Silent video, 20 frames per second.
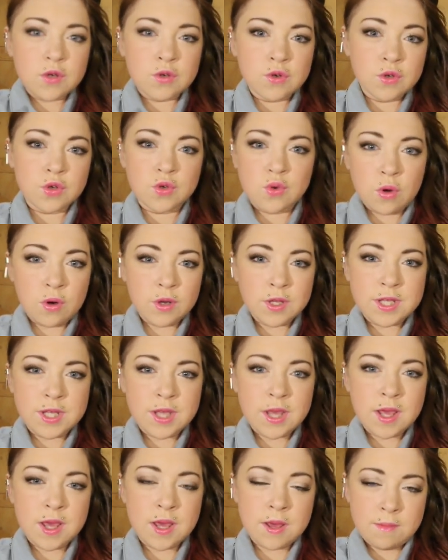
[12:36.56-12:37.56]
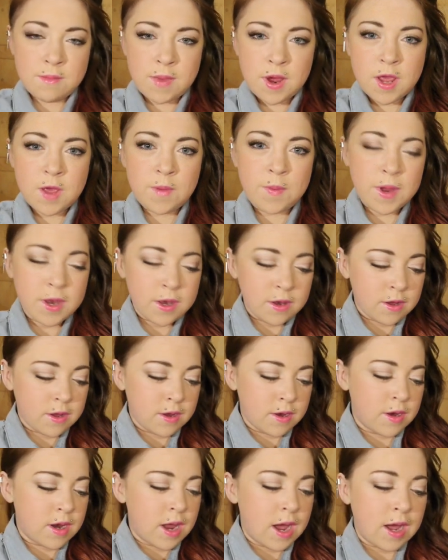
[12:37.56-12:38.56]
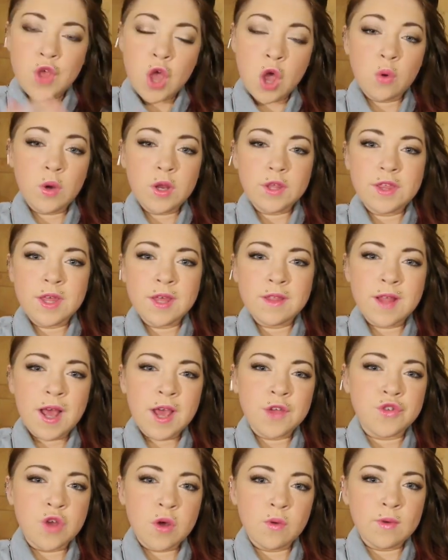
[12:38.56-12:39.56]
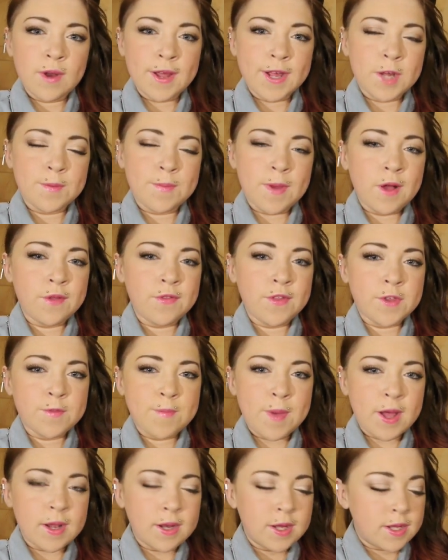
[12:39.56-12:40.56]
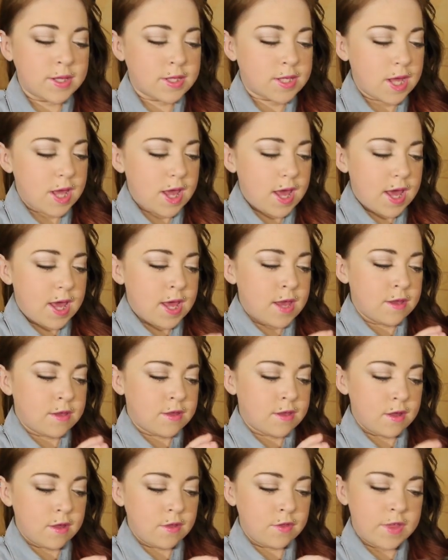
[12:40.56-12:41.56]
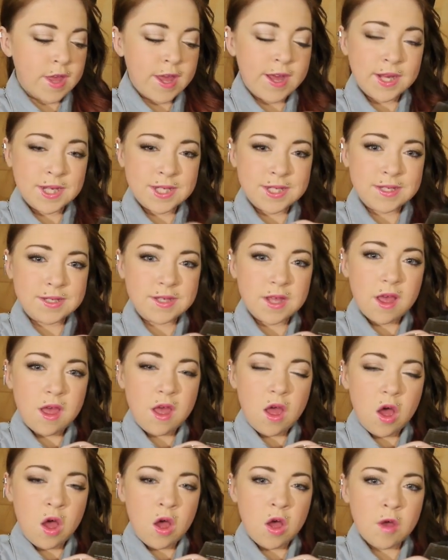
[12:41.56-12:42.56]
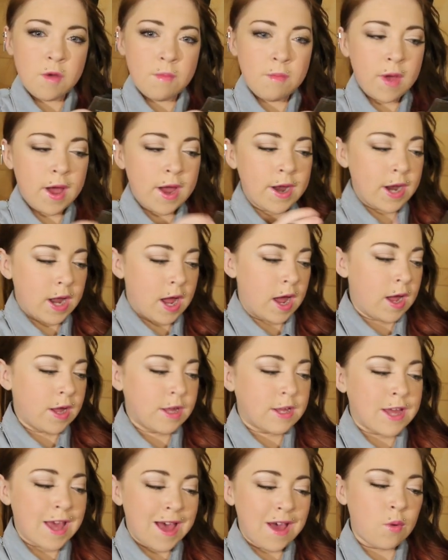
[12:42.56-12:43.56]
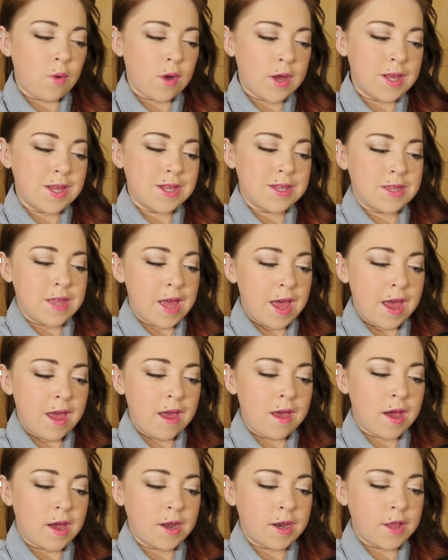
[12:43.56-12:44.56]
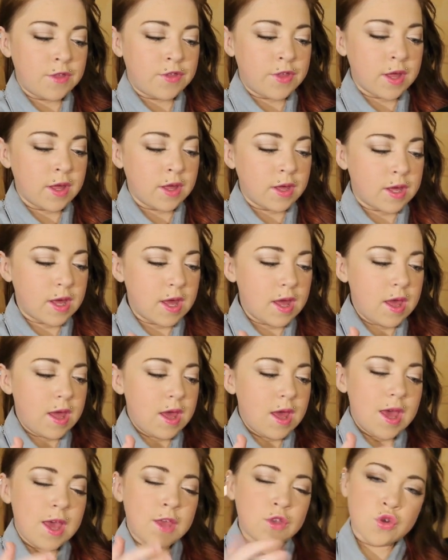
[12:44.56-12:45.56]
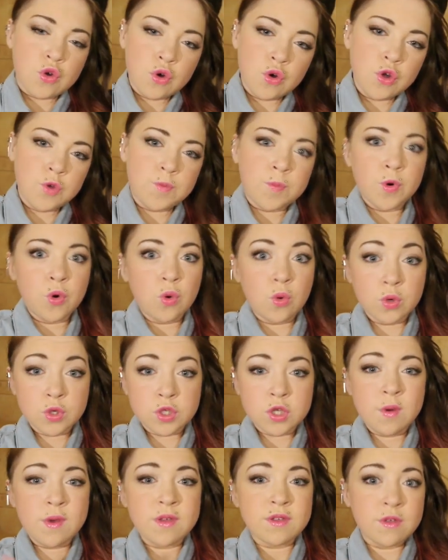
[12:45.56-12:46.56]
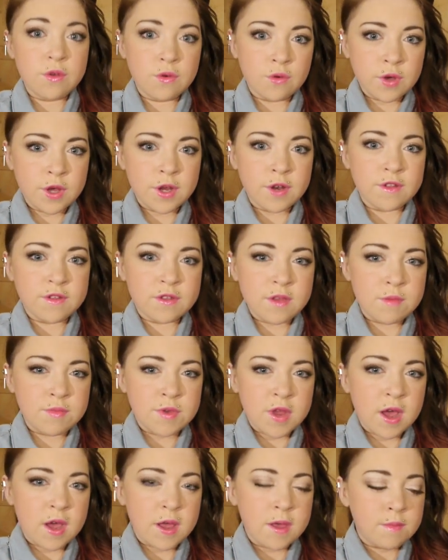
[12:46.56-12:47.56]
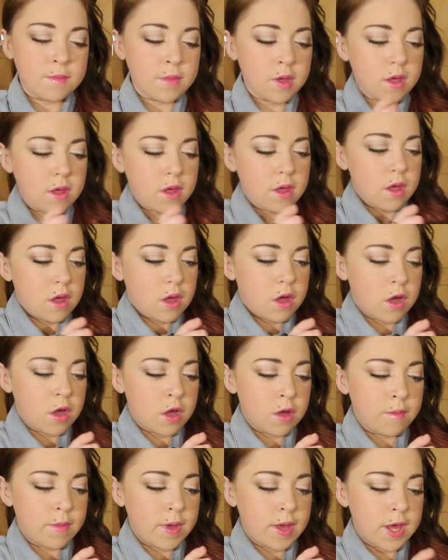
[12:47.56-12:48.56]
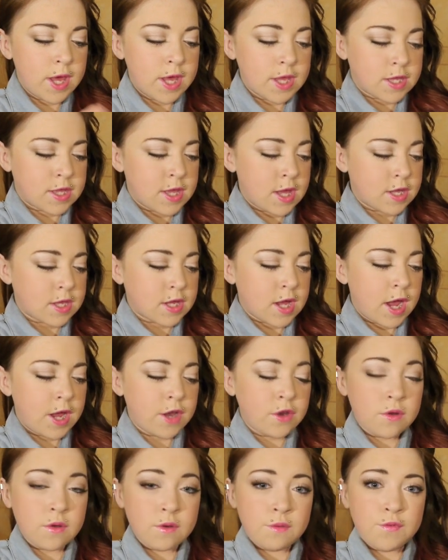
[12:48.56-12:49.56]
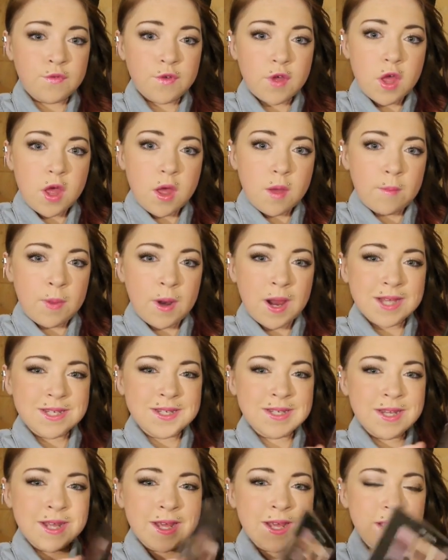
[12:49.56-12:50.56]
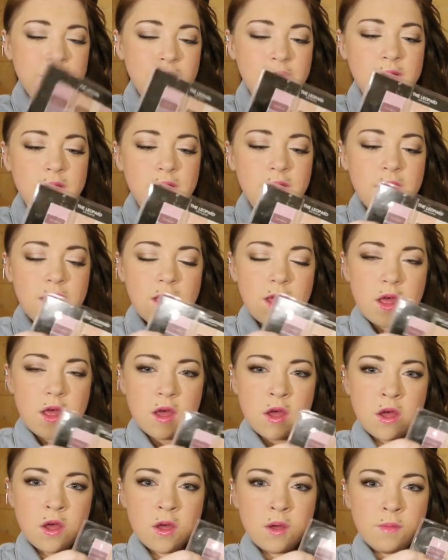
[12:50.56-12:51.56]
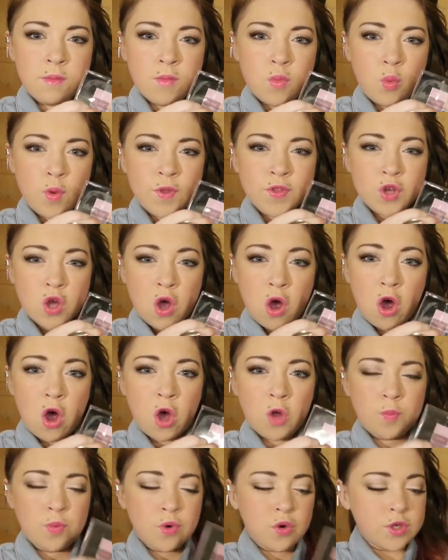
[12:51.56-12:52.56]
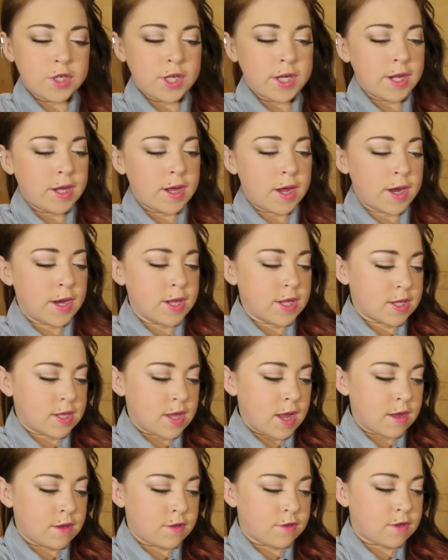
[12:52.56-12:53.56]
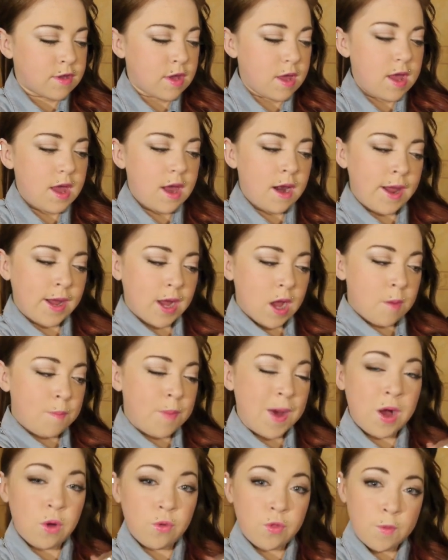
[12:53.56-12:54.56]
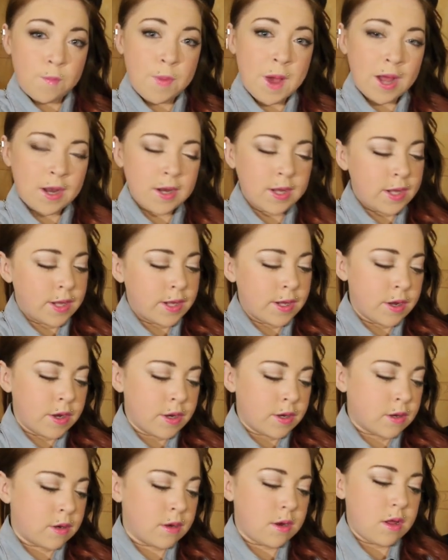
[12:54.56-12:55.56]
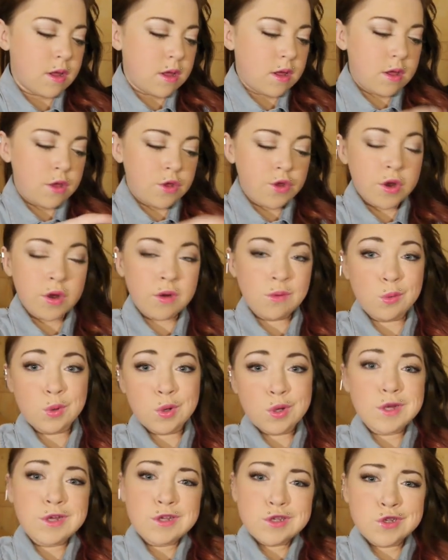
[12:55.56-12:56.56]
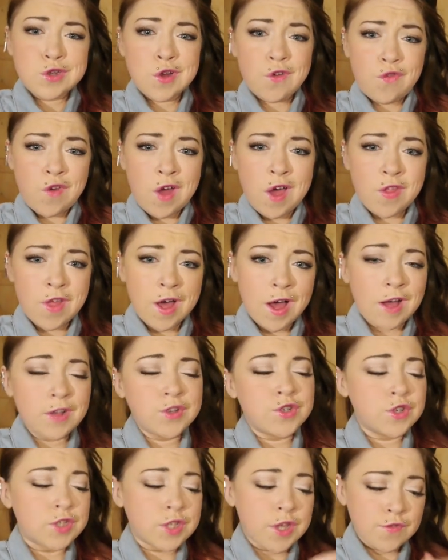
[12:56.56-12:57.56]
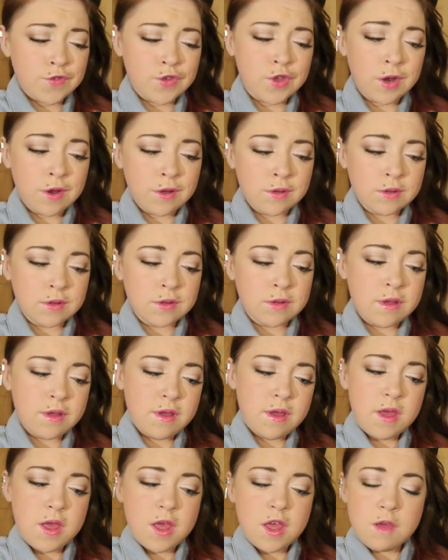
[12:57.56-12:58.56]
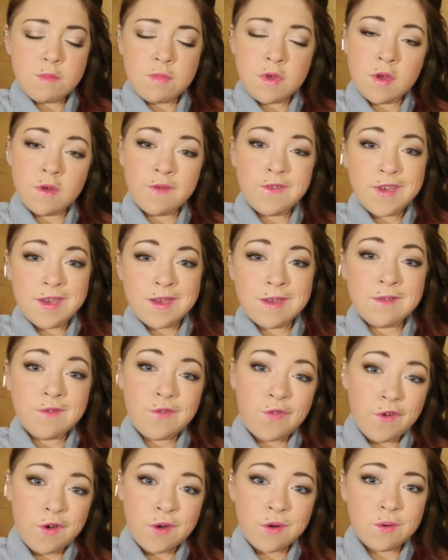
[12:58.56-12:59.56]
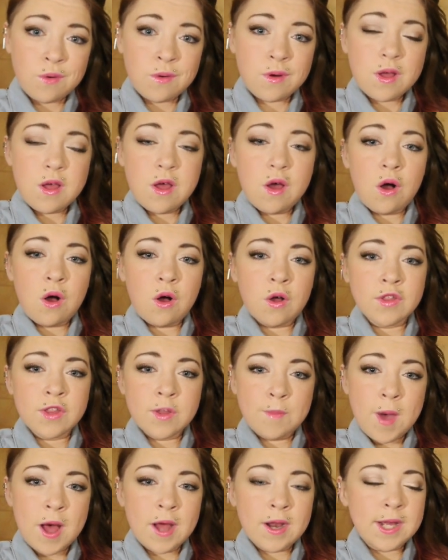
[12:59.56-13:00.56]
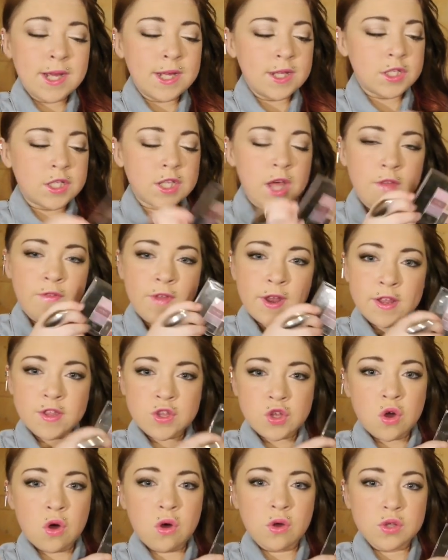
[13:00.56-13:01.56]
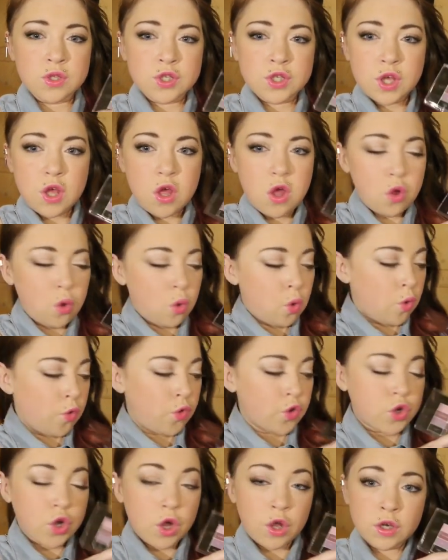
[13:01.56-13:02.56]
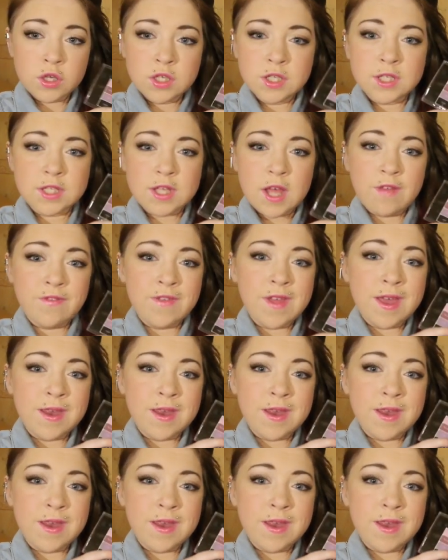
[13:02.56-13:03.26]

good quality in my opinion. The only thing that I don't like about this palette is this um, and I get why it's there and I think it's good but also it's annoying at the same time. Um, it's this kind of plastic um, with cardboard in it and it says like about the palette and you know stuff like that. It just gives you a little bit of info on the palette and then it's got all the colours and